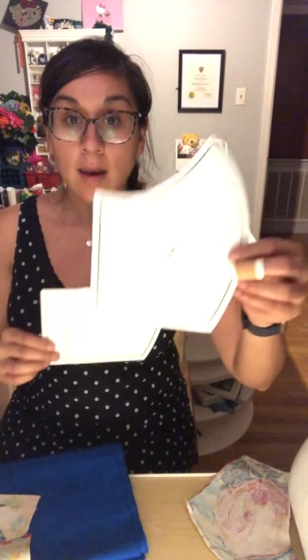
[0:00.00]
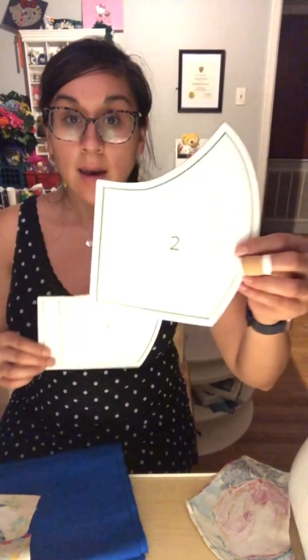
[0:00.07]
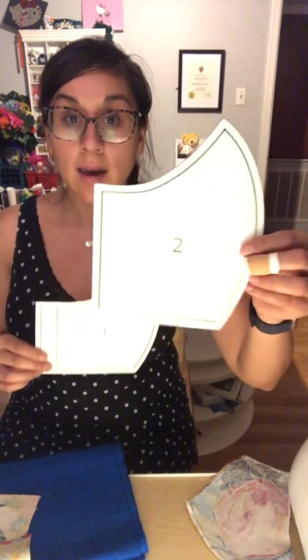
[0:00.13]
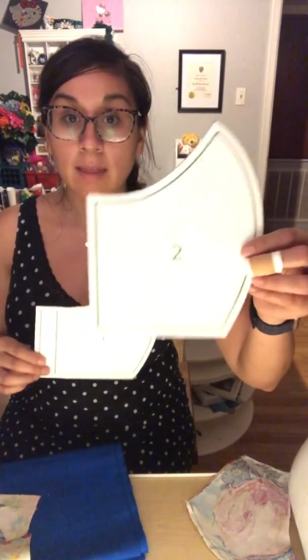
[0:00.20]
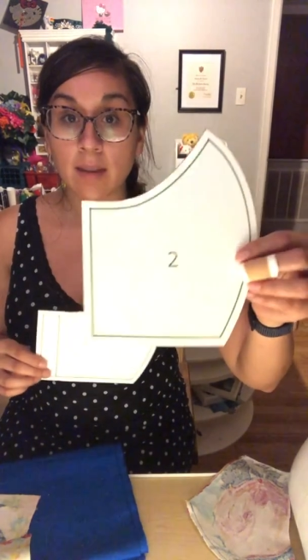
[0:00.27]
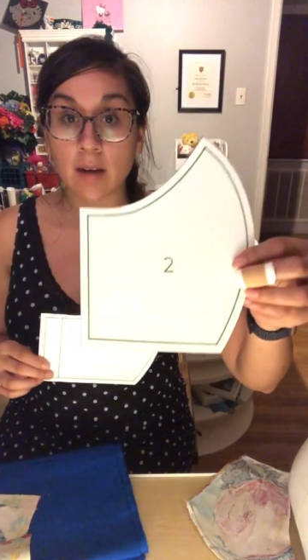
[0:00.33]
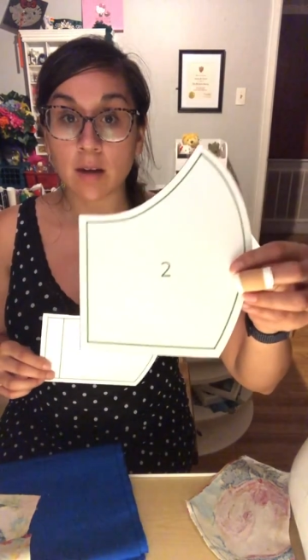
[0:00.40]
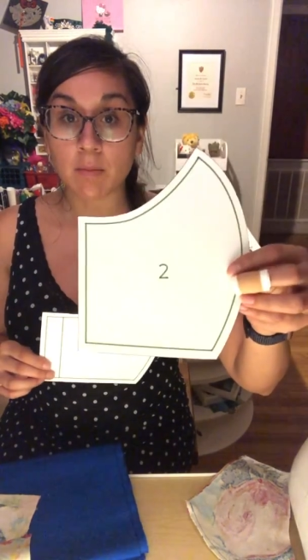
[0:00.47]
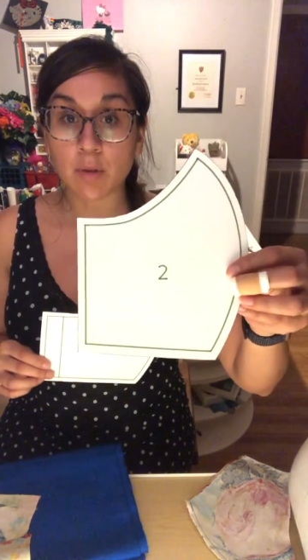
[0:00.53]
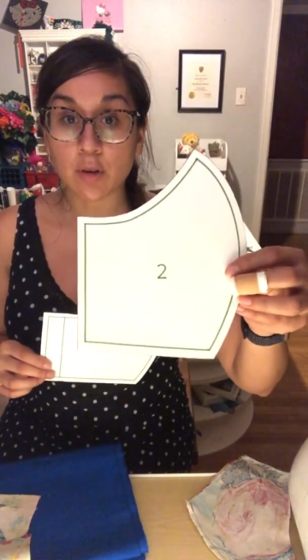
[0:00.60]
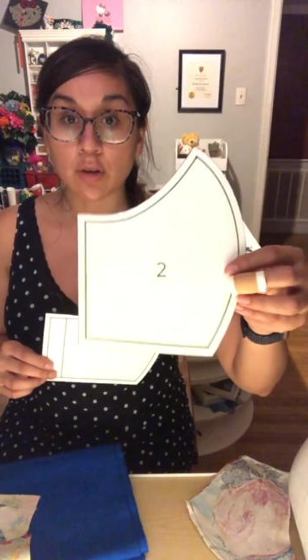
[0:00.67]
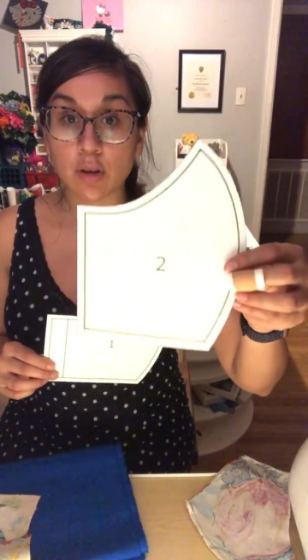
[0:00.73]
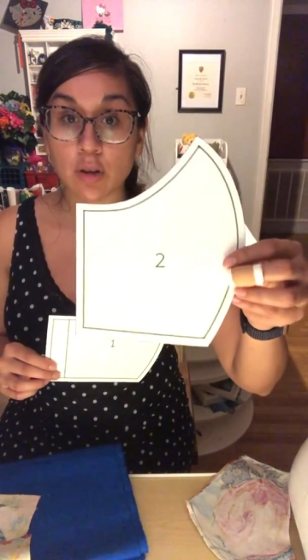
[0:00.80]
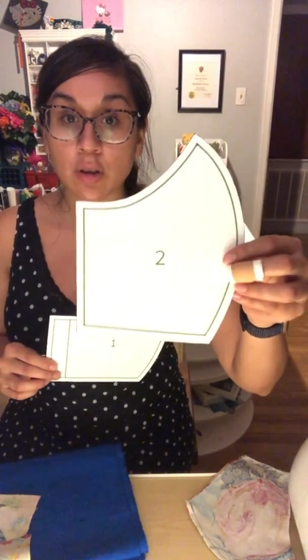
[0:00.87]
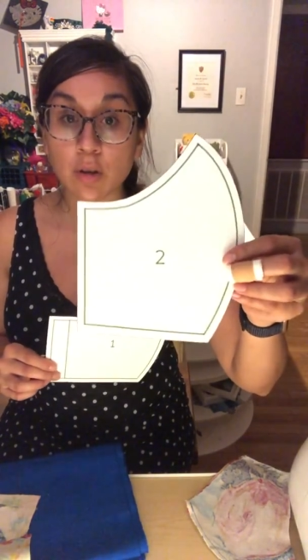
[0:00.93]
and the number
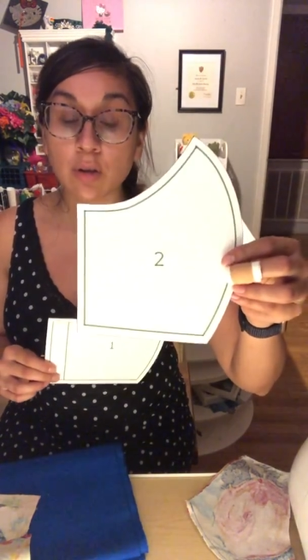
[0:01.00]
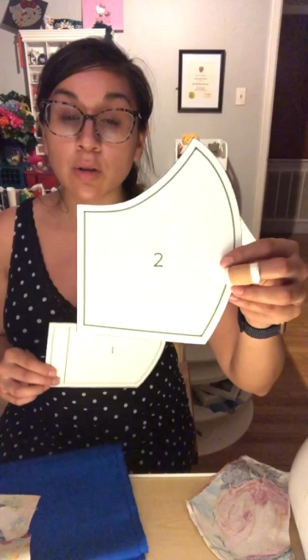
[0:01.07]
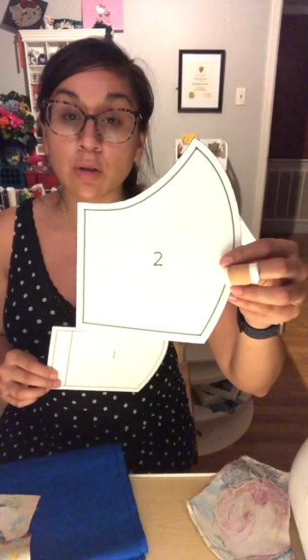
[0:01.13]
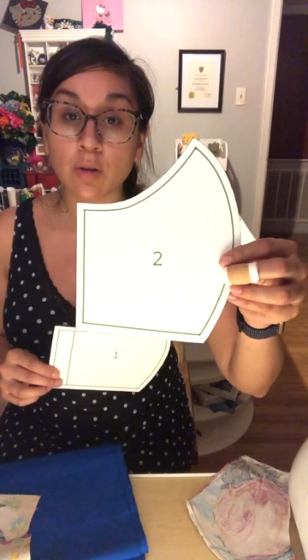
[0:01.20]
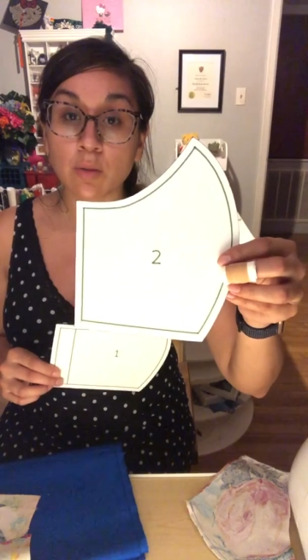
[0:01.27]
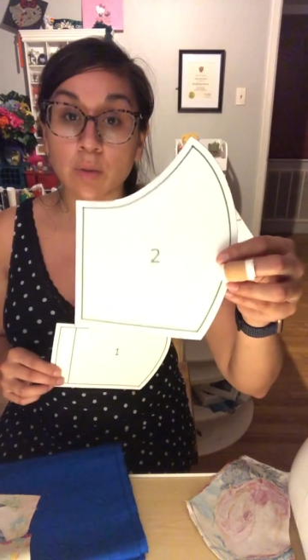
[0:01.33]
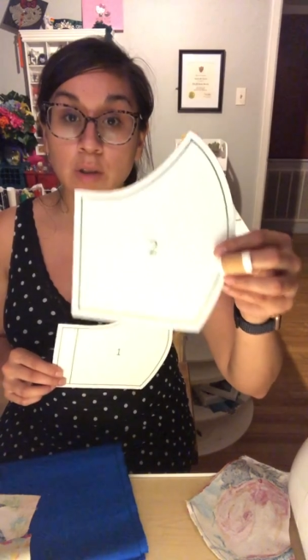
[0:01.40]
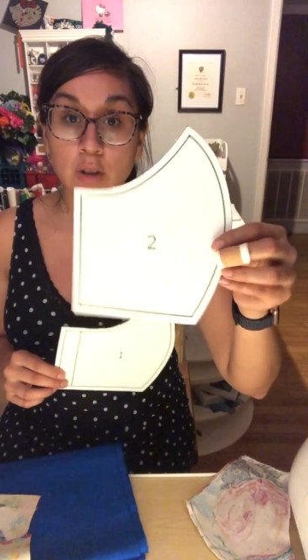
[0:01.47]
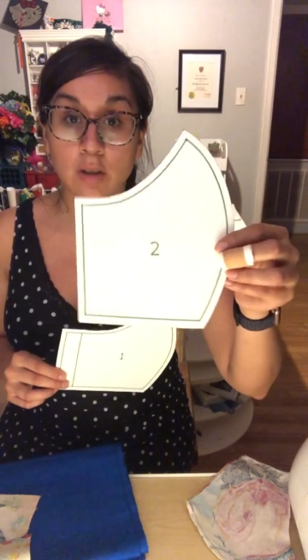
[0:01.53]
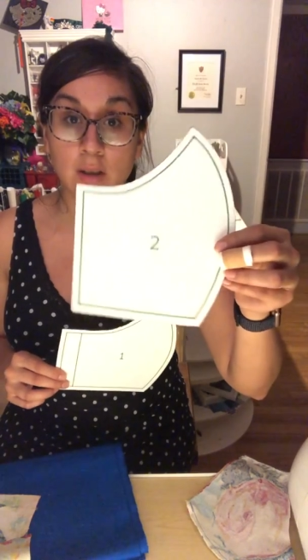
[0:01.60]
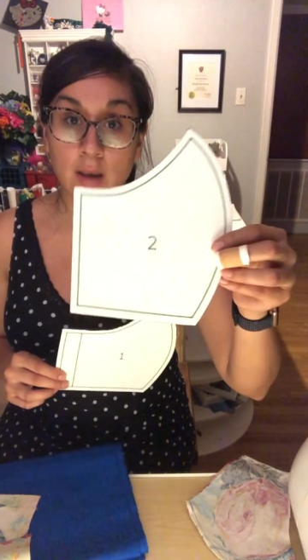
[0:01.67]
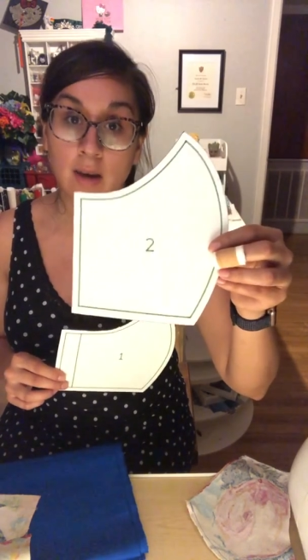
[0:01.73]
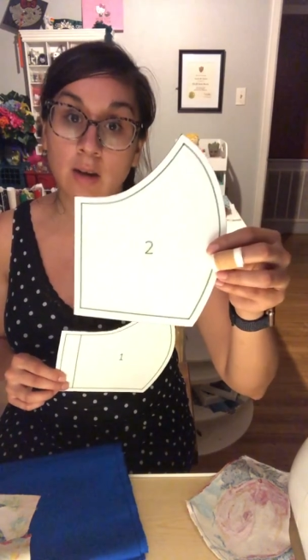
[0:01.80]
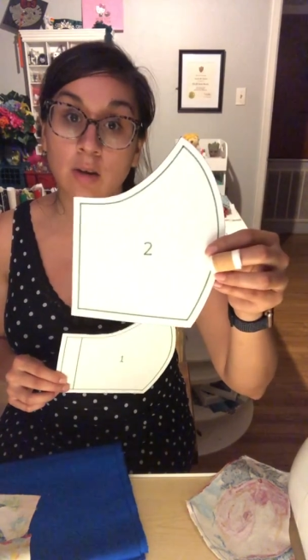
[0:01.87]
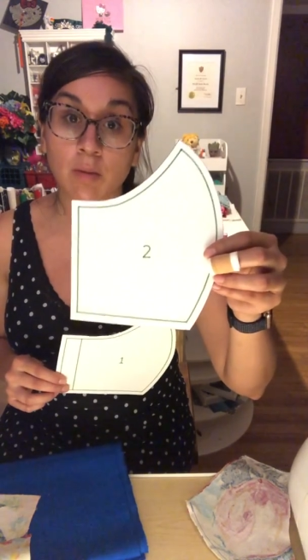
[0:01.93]
2, which is
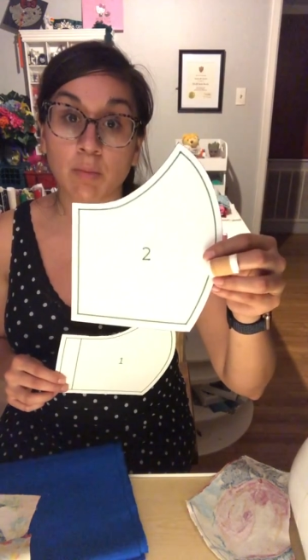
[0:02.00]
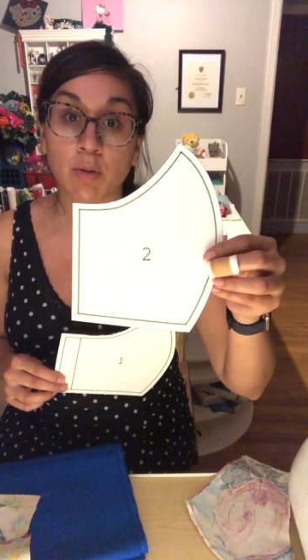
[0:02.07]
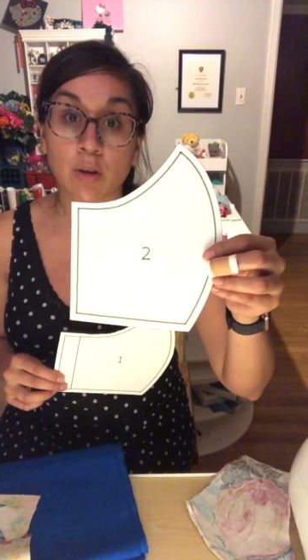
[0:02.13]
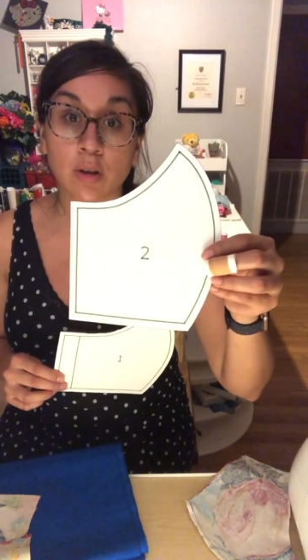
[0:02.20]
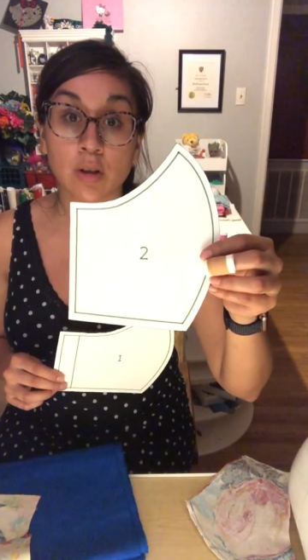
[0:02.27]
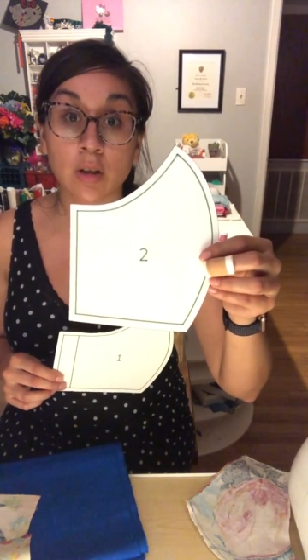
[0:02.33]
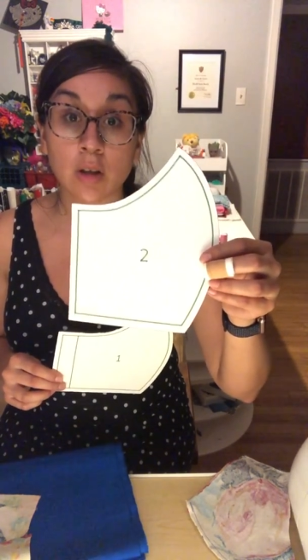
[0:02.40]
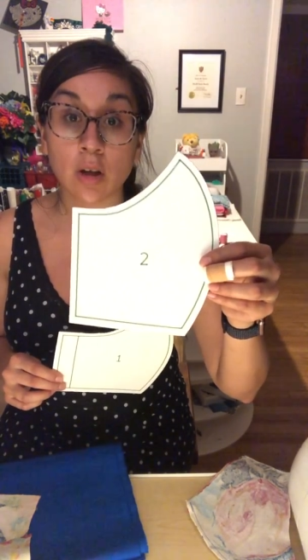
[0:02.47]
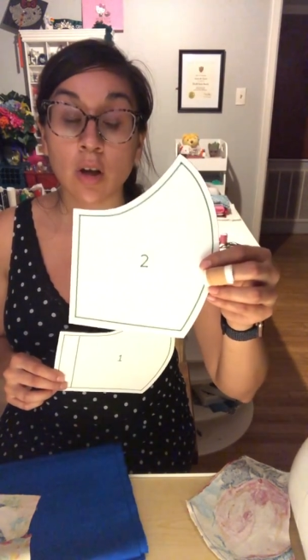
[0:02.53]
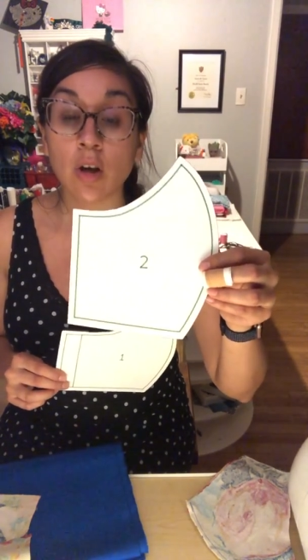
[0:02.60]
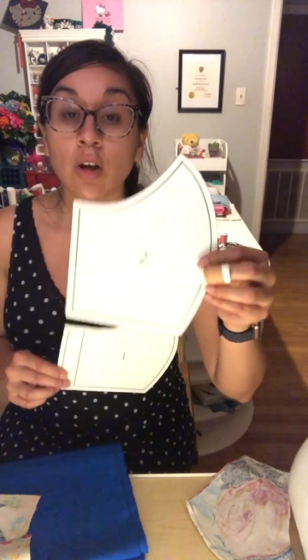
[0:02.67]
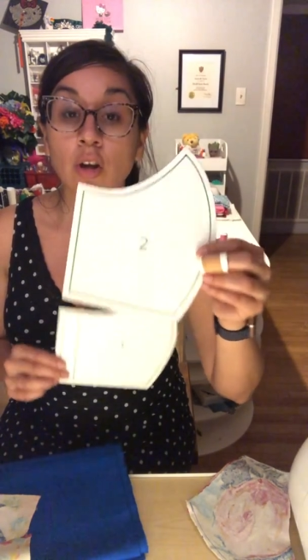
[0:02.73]
the inner portion.